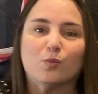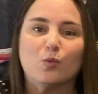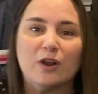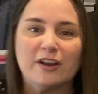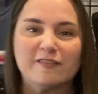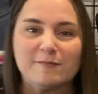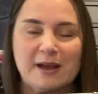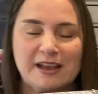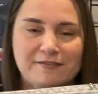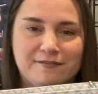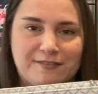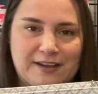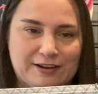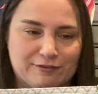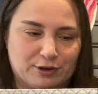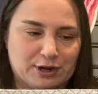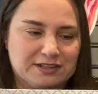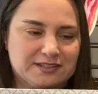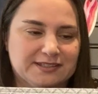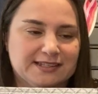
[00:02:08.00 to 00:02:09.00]
one of my
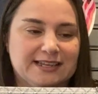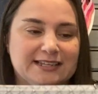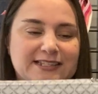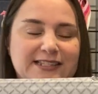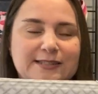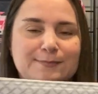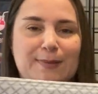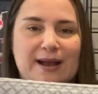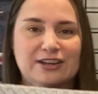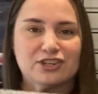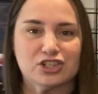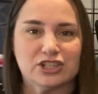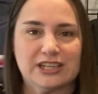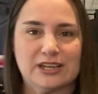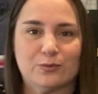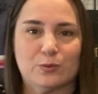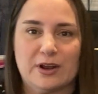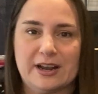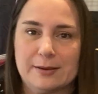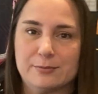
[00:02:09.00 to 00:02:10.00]
favorites,
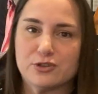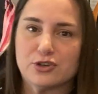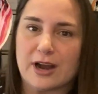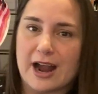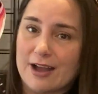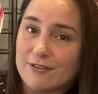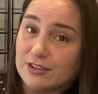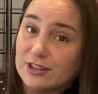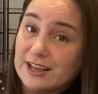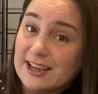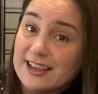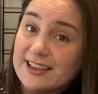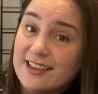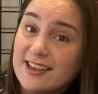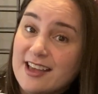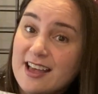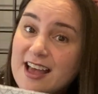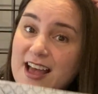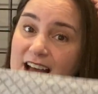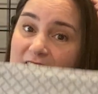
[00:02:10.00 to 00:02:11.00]
especially when I'm traveling.
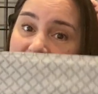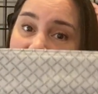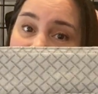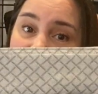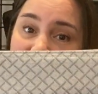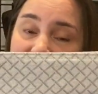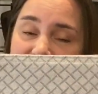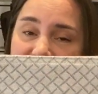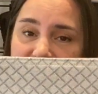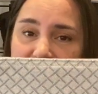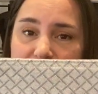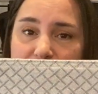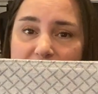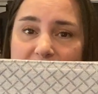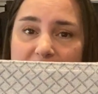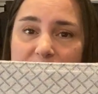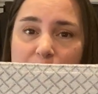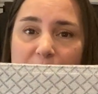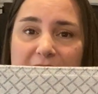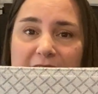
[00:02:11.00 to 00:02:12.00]
I like to use
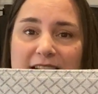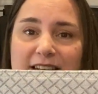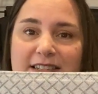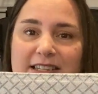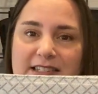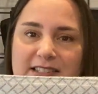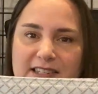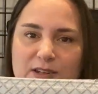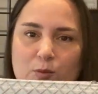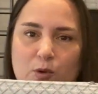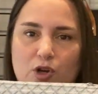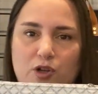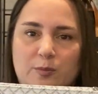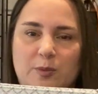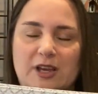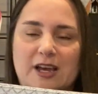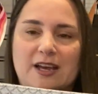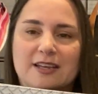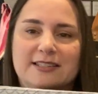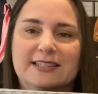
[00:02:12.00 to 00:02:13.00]
this one at Disney World
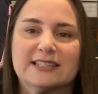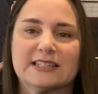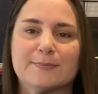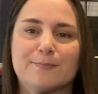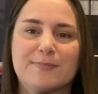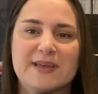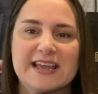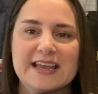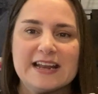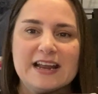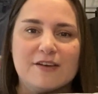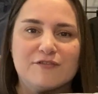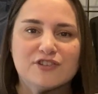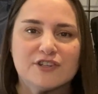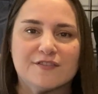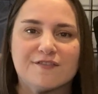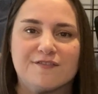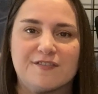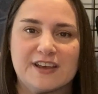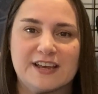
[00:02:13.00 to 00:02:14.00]
because it's big enough
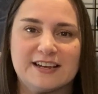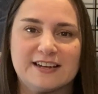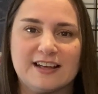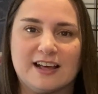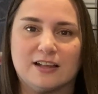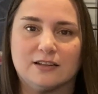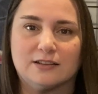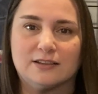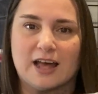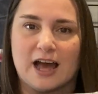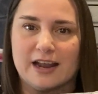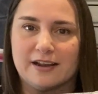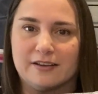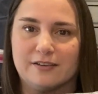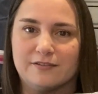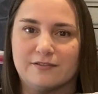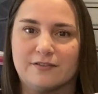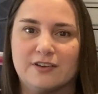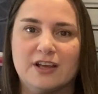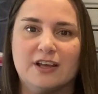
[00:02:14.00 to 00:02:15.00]
to fit a lot
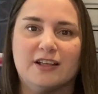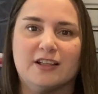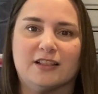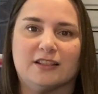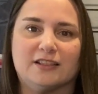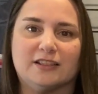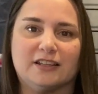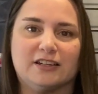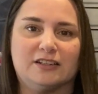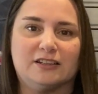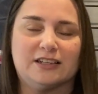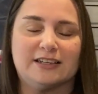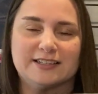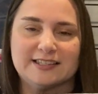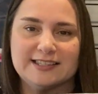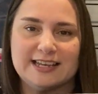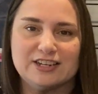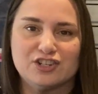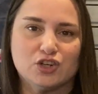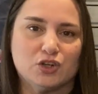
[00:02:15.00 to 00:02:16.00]
of little
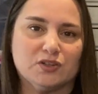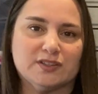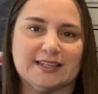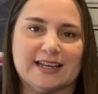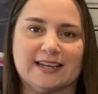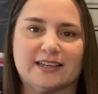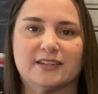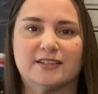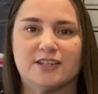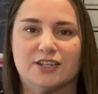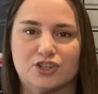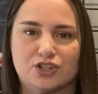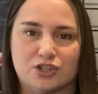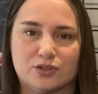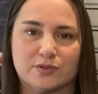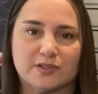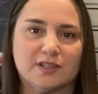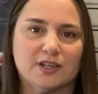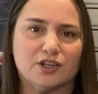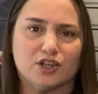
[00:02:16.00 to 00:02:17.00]
essentials like
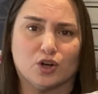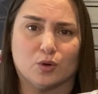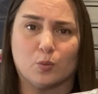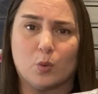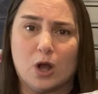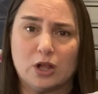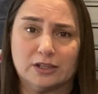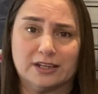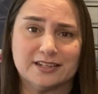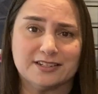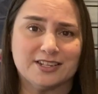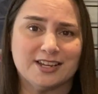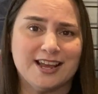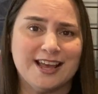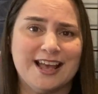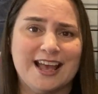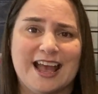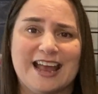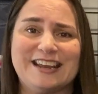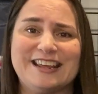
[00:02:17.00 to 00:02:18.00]
tissues, your wallet,
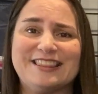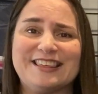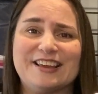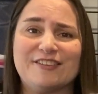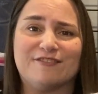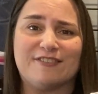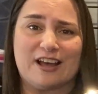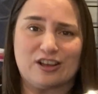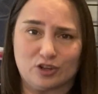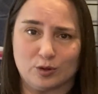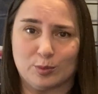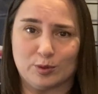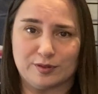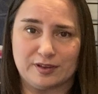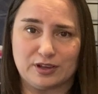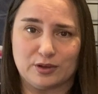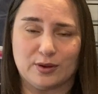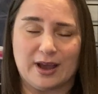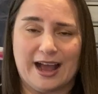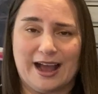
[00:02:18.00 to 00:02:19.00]
anything valuable
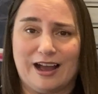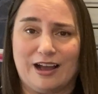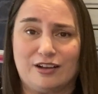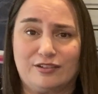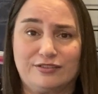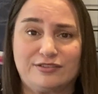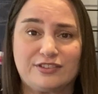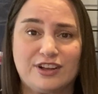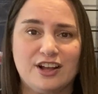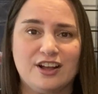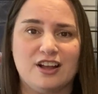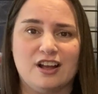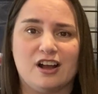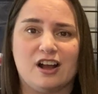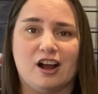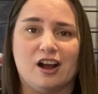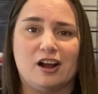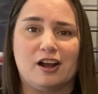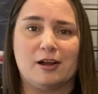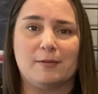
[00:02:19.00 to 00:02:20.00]
that you have.
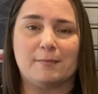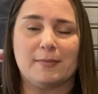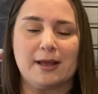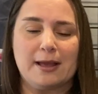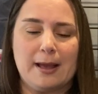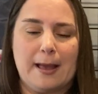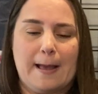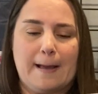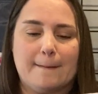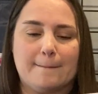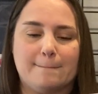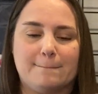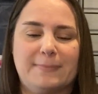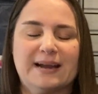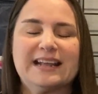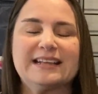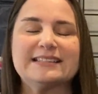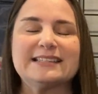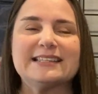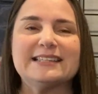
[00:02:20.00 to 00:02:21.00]

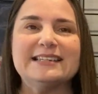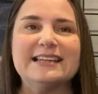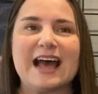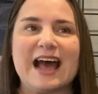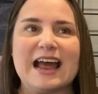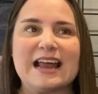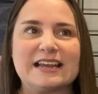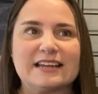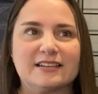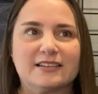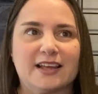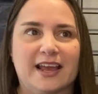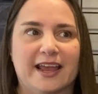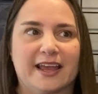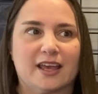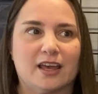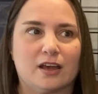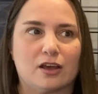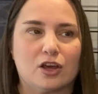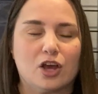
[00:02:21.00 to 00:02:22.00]
But it's not
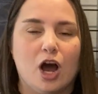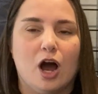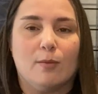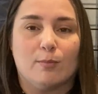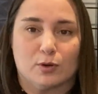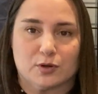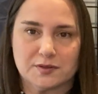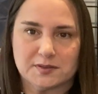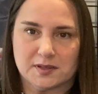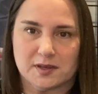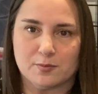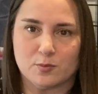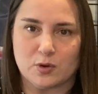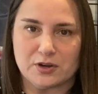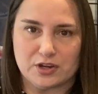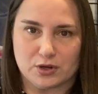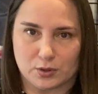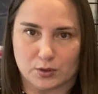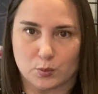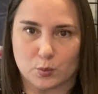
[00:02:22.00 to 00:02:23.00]
like cumbersome
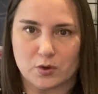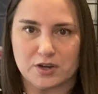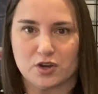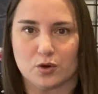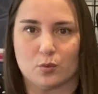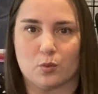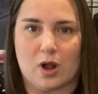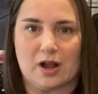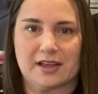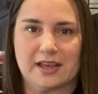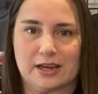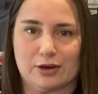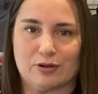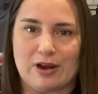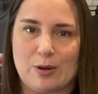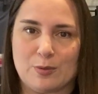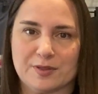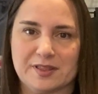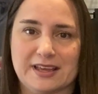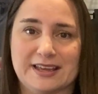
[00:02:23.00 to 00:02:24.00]
when you're walking
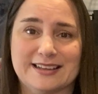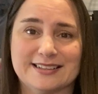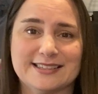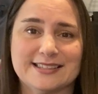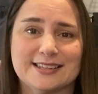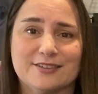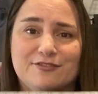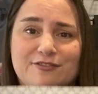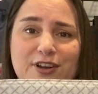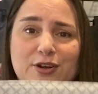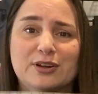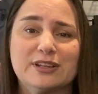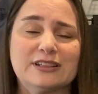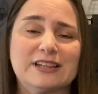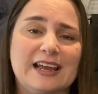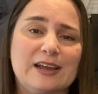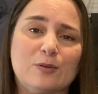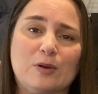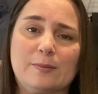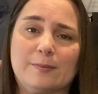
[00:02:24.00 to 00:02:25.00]
around with it. It's a very
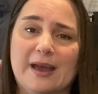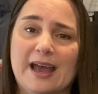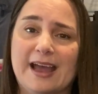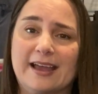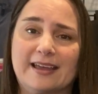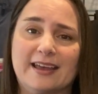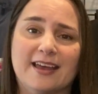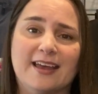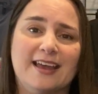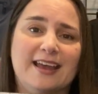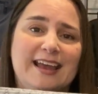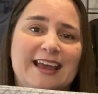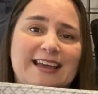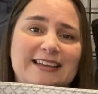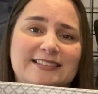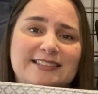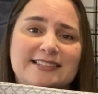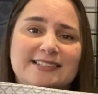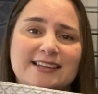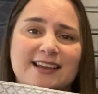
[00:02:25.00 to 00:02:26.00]
lightweight bag.
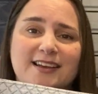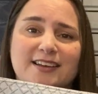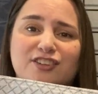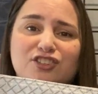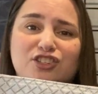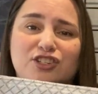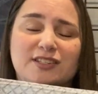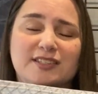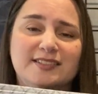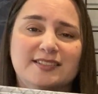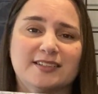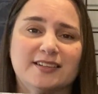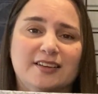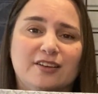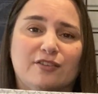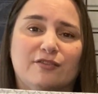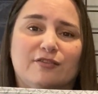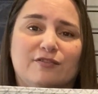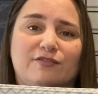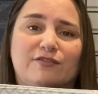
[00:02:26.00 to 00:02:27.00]
It's just
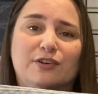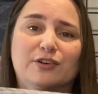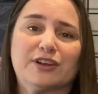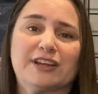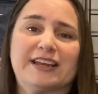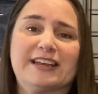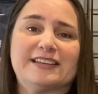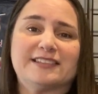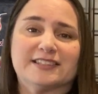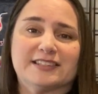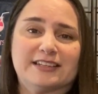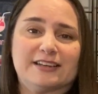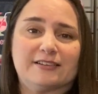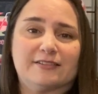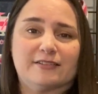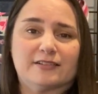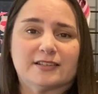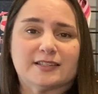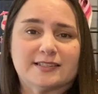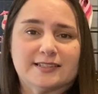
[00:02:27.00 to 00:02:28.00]
very easily
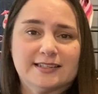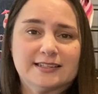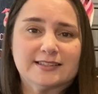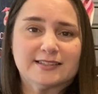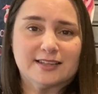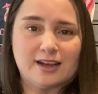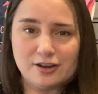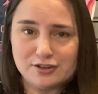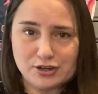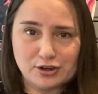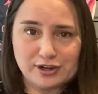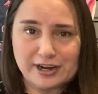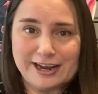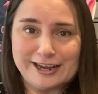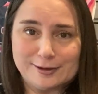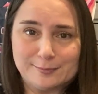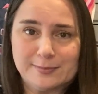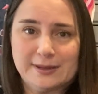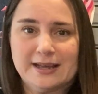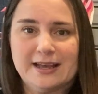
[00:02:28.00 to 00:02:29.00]
sits on your
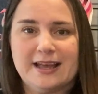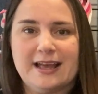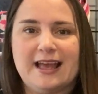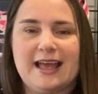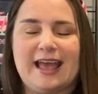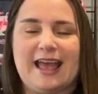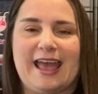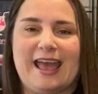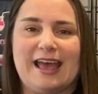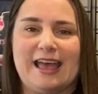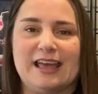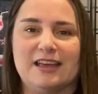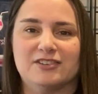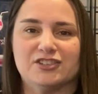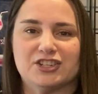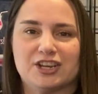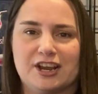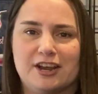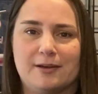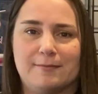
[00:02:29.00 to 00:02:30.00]
hip,
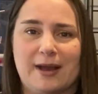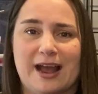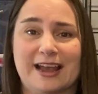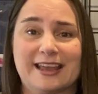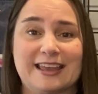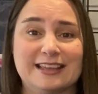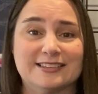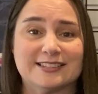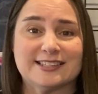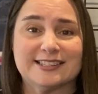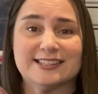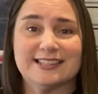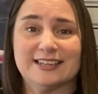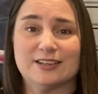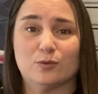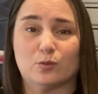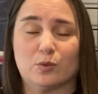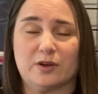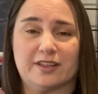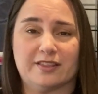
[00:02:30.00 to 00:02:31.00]
and I can
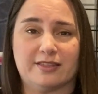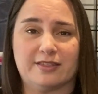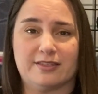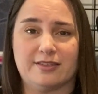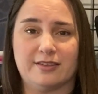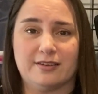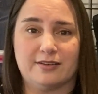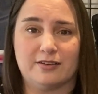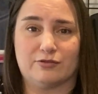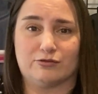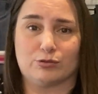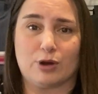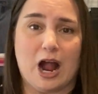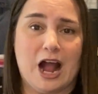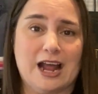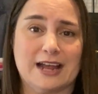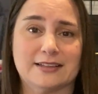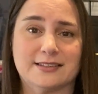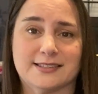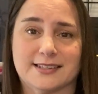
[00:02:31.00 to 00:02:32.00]
sit with
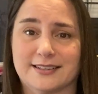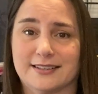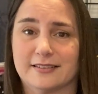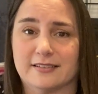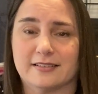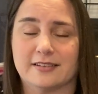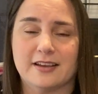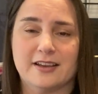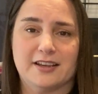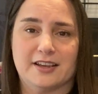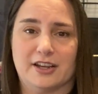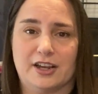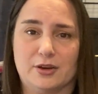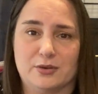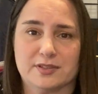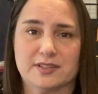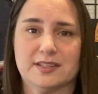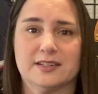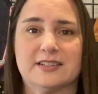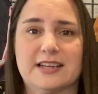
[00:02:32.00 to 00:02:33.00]
rides and
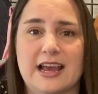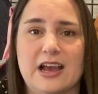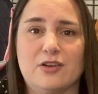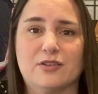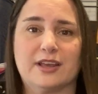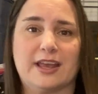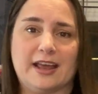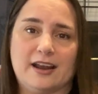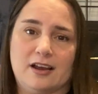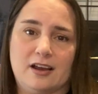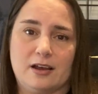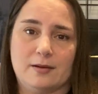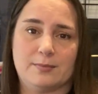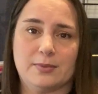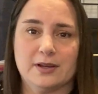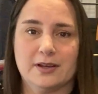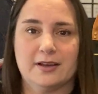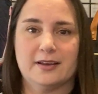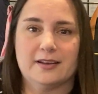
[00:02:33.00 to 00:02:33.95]
sit down, get up,